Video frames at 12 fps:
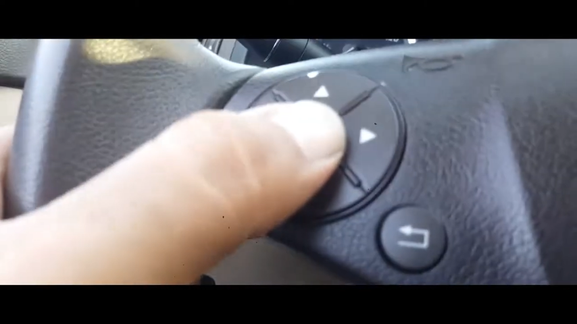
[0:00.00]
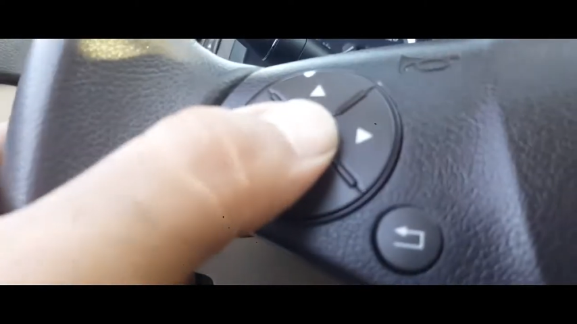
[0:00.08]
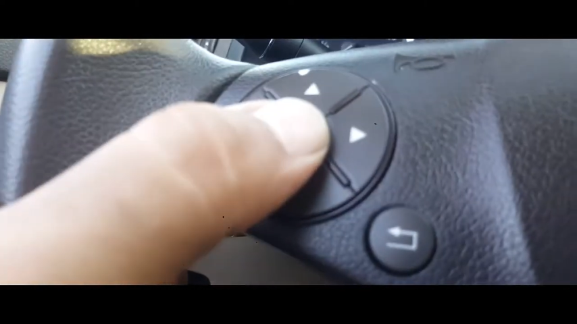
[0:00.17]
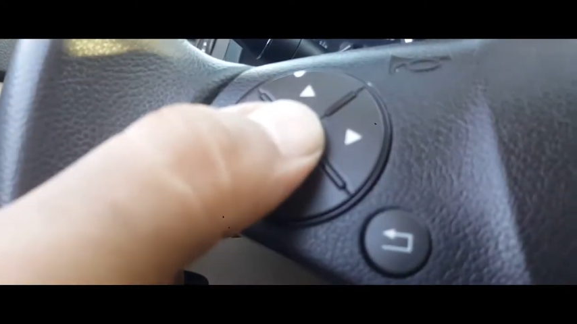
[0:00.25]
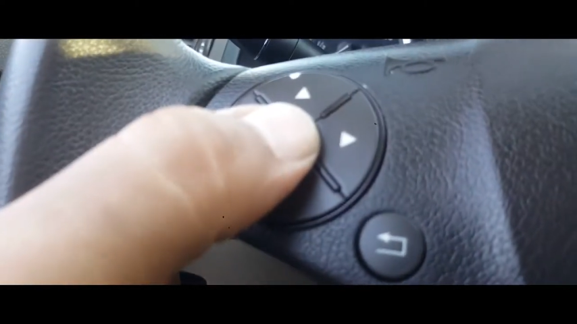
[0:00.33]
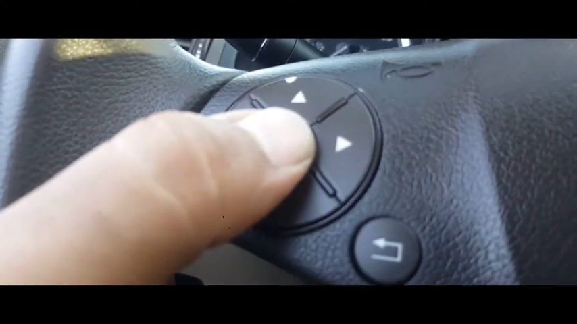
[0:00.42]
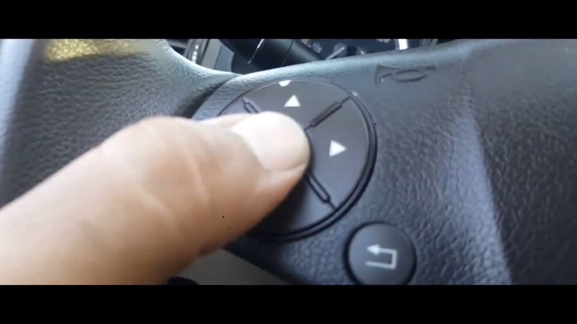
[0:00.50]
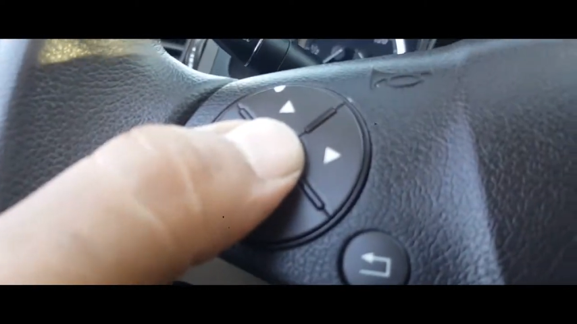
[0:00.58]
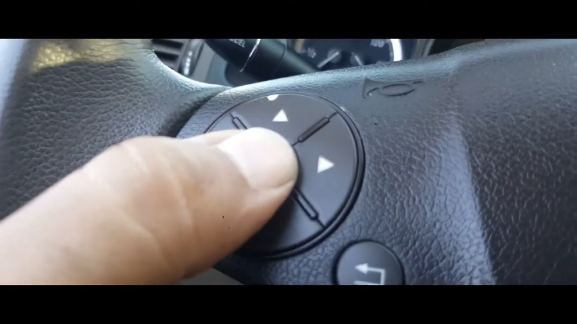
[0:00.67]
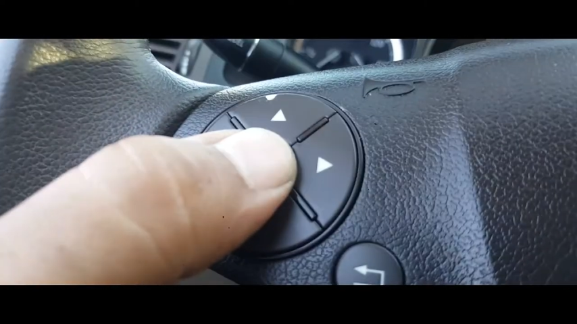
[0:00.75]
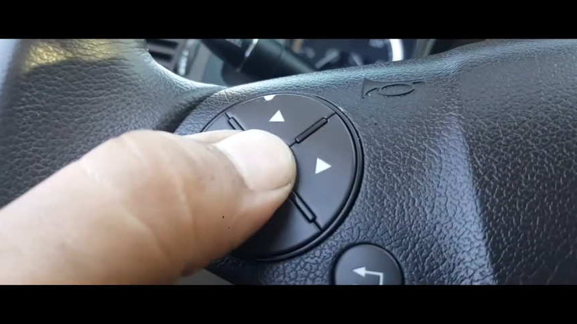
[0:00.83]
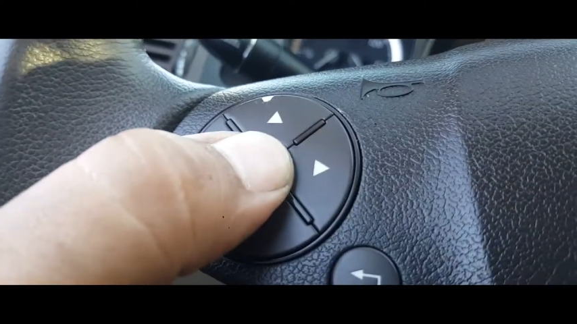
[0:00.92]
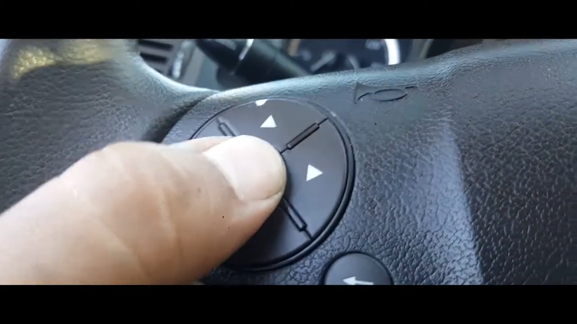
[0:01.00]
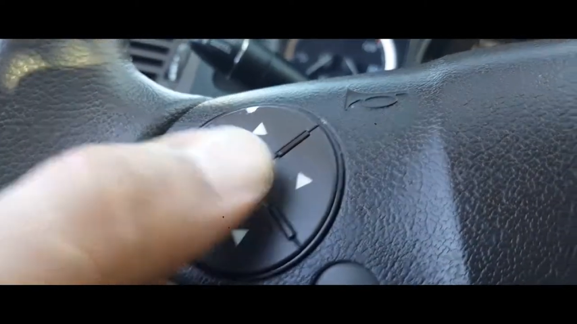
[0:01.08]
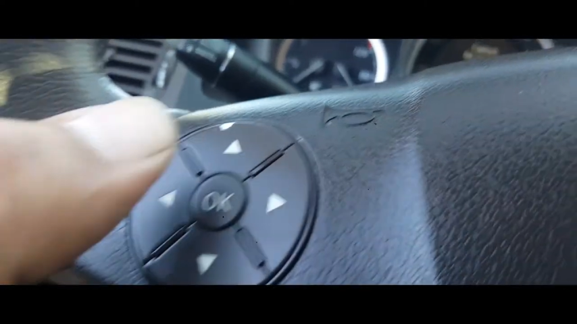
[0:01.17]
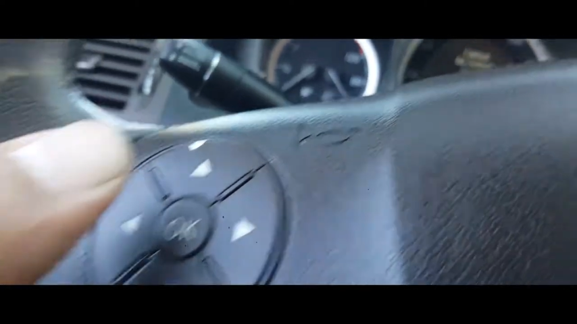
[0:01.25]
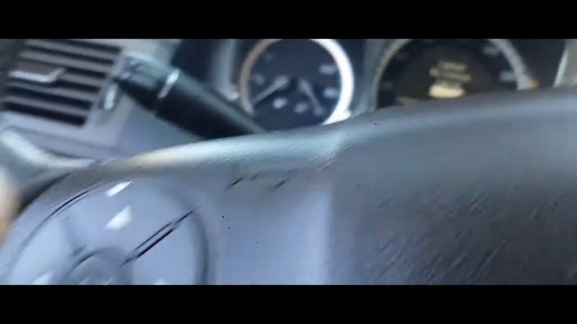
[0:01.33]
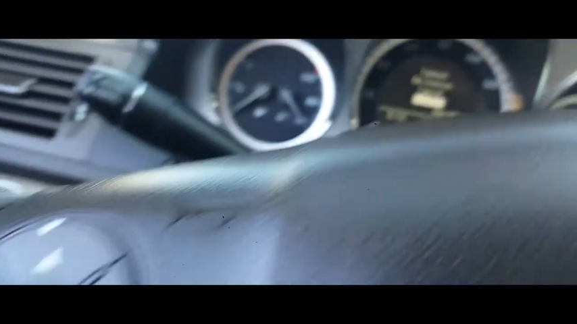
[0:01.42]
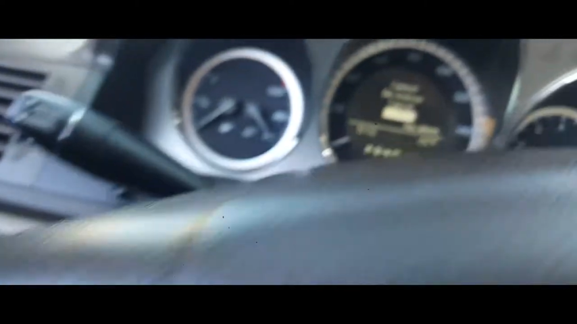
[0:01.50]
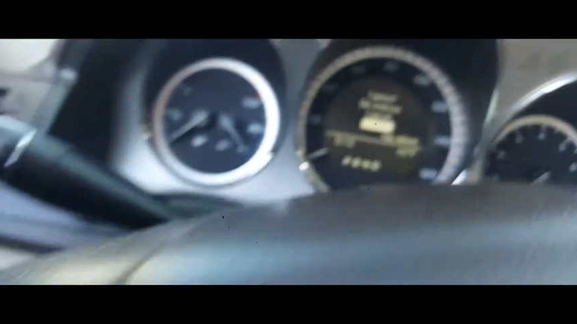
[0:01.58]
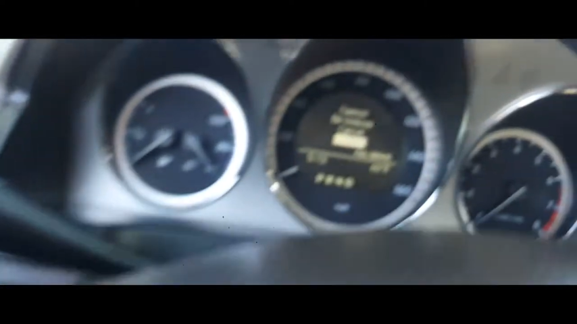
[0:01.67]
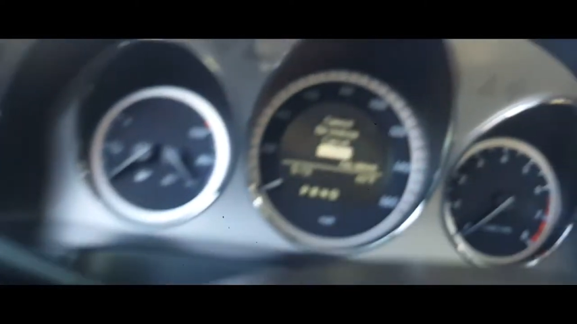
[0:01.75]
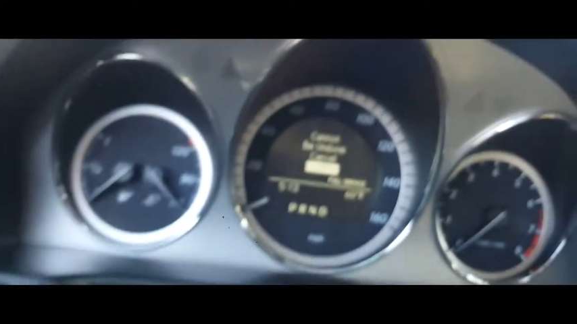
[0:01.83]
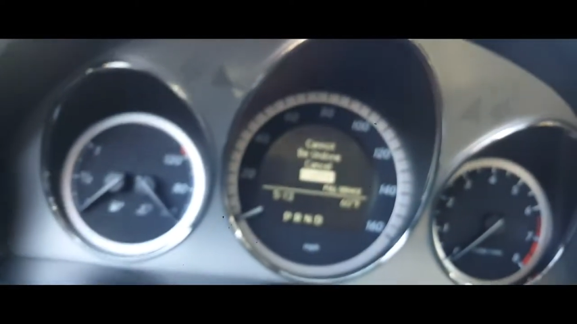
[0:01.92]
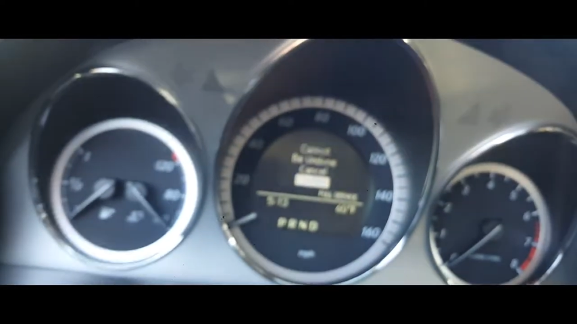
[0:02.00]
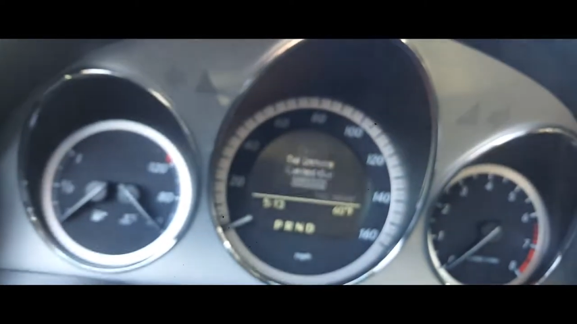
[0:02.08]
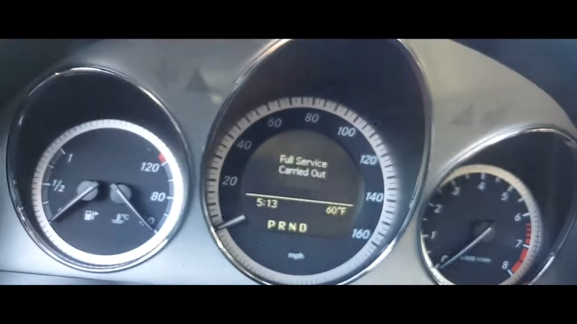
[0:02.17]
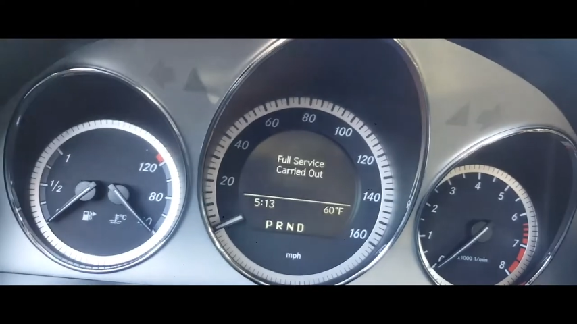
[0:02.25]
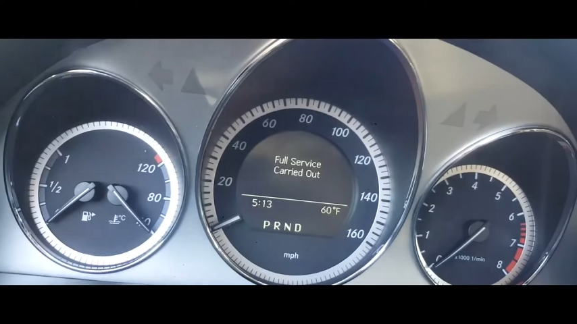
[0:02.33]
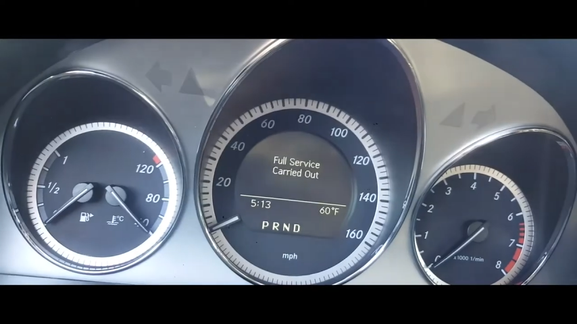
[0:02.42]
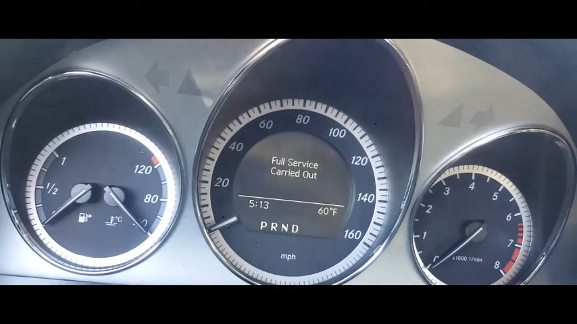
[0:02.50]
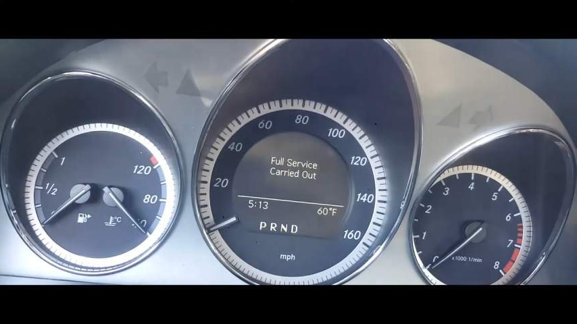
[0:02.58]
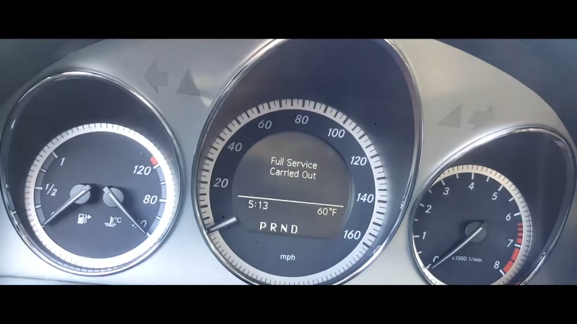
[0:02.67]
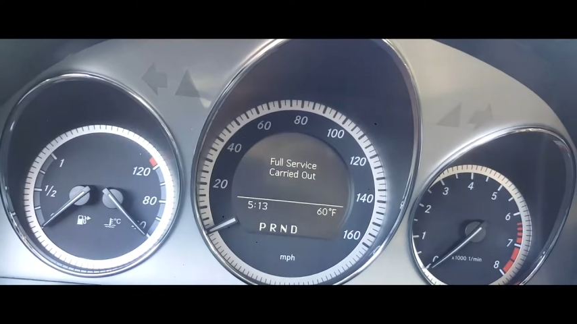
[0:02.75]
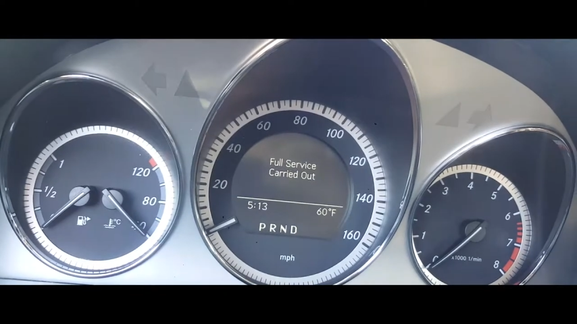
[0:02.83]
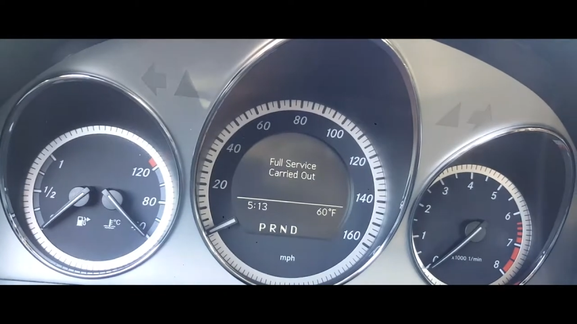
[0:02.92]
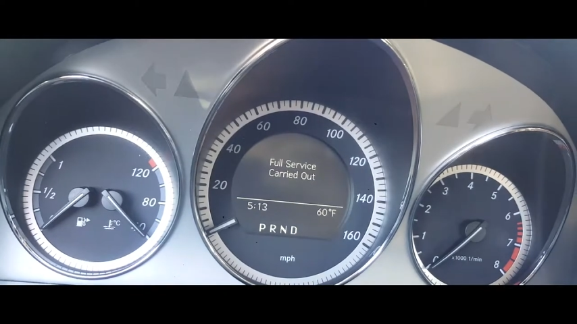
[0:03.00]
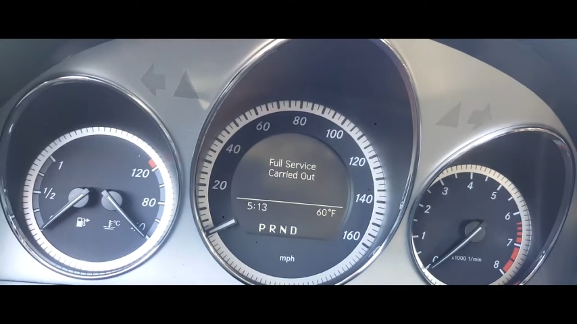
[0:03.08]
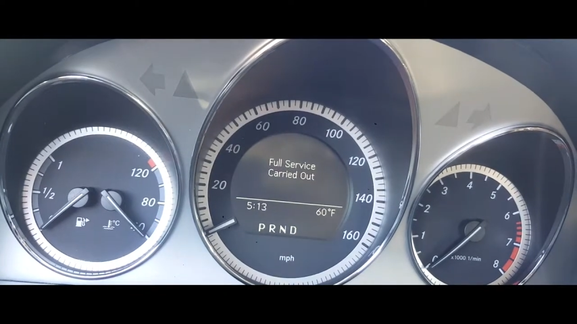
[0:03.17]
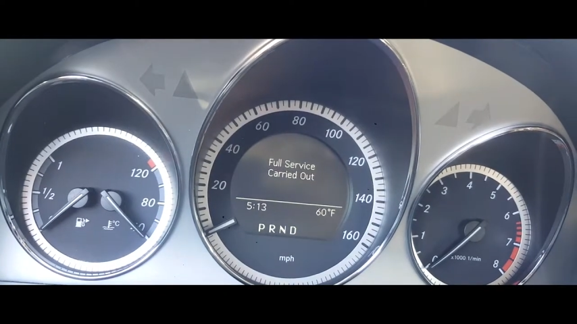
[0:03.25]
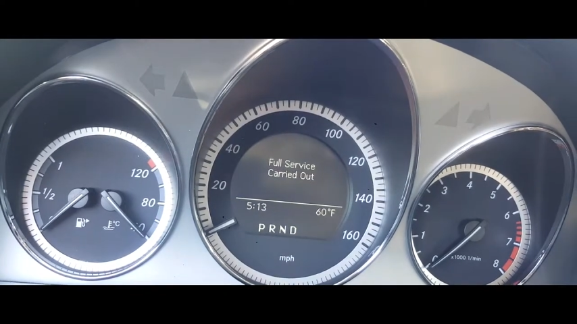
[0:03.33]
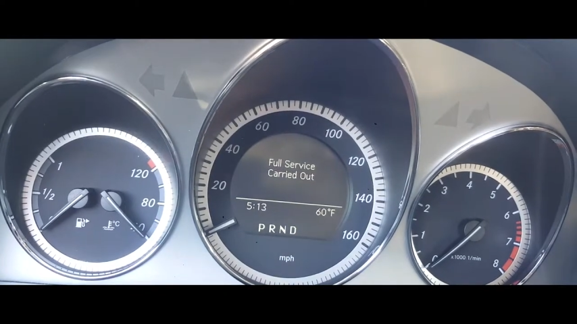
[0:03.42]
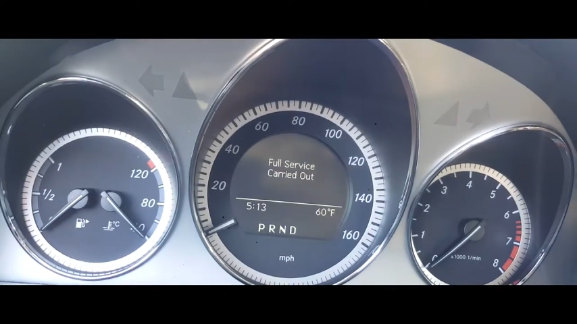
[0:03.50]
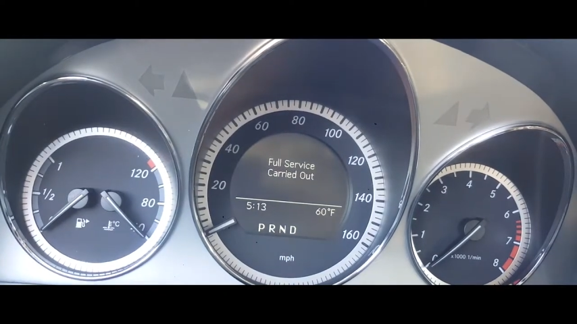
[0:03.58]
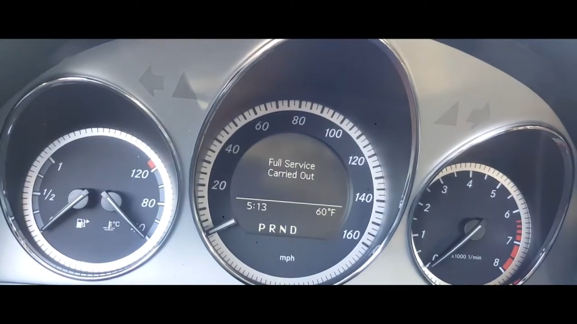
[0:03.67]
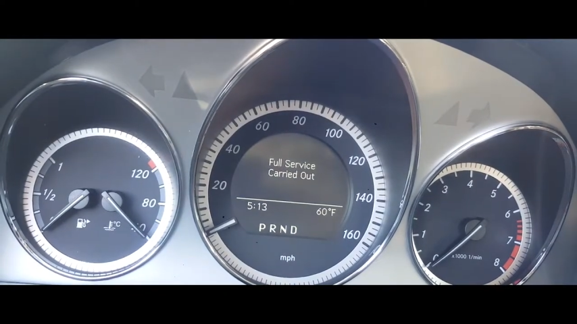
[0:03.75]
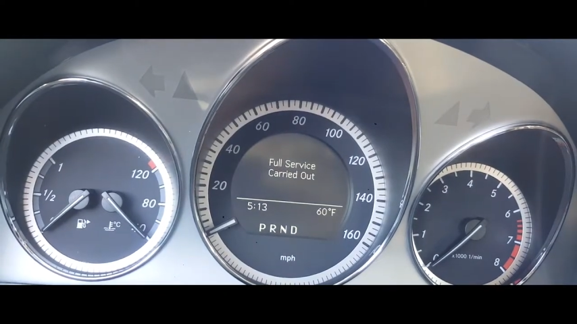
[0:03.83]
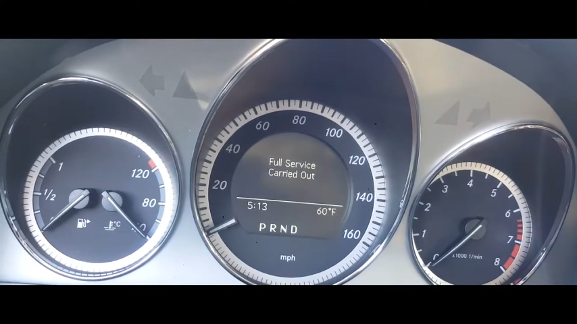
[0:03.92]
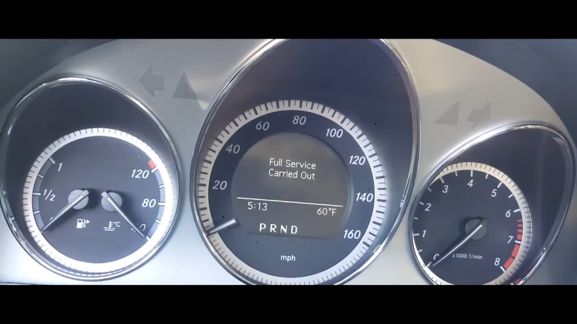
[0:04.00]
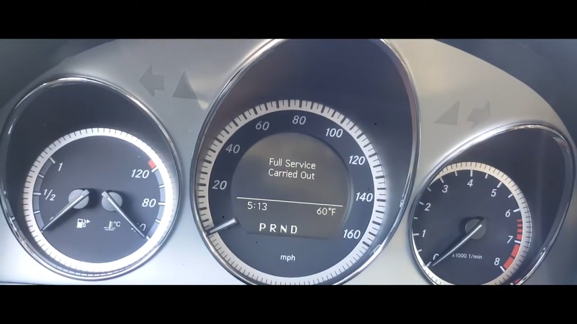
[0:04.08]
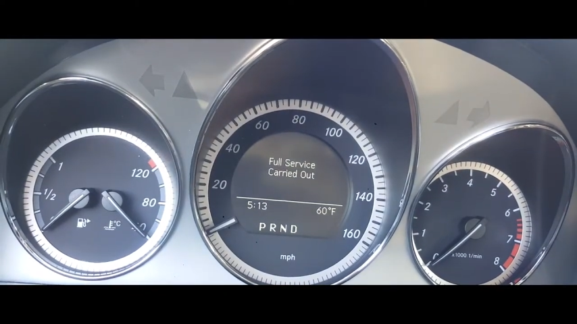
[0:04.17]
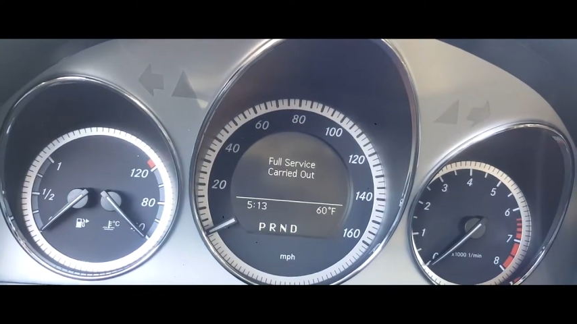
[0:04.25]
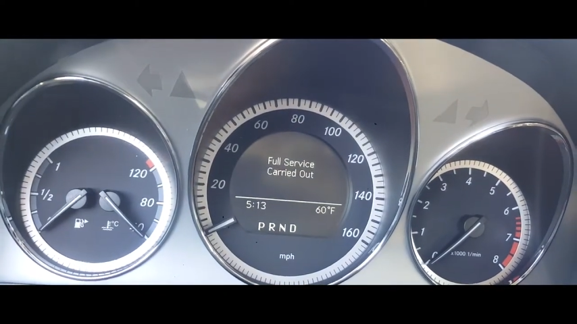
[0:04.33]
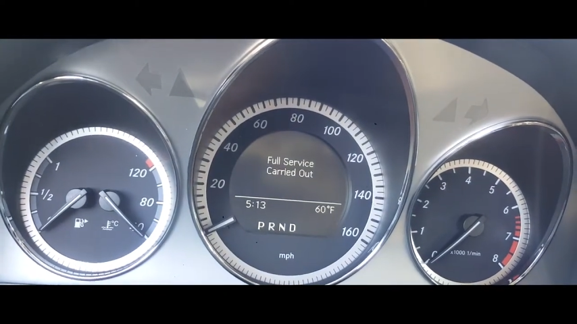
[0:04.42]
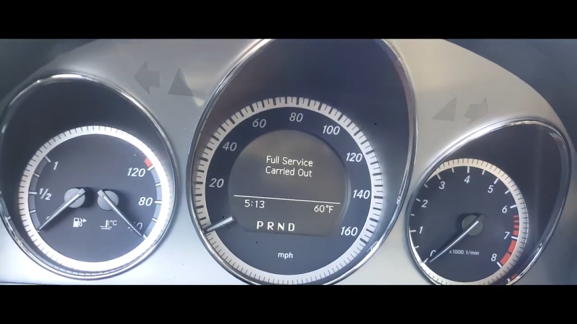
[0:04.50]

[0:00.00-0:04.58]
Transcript: No face is visible, so there are no lips to read.